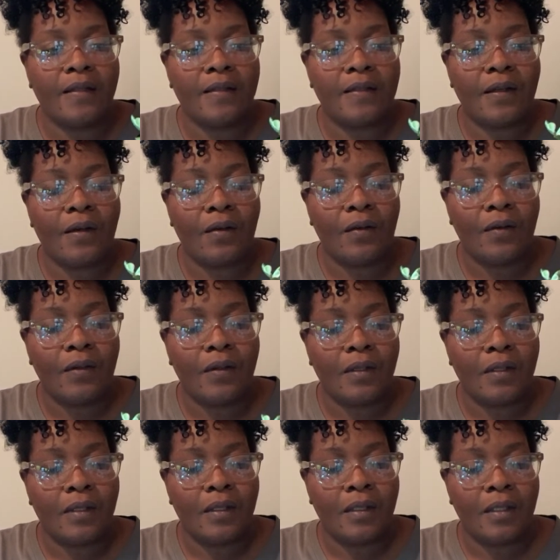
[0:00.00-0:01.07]
So
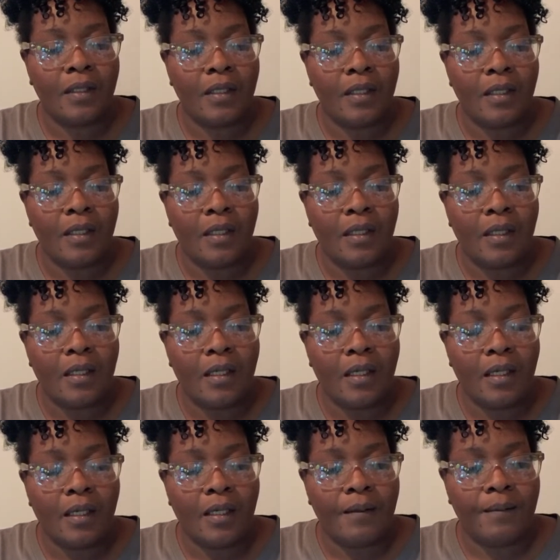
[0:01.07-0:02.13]

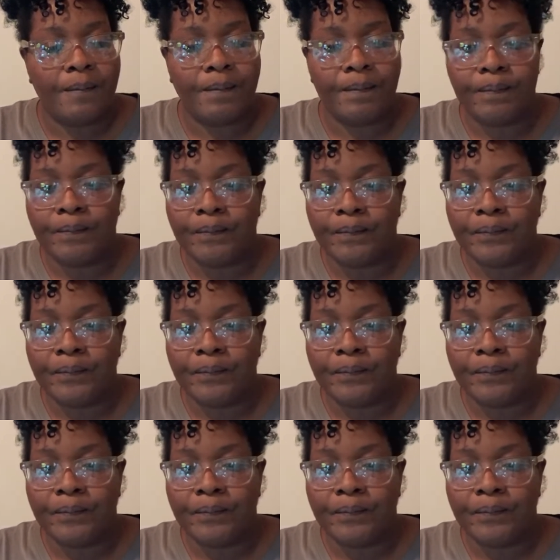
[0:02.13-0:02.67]
um,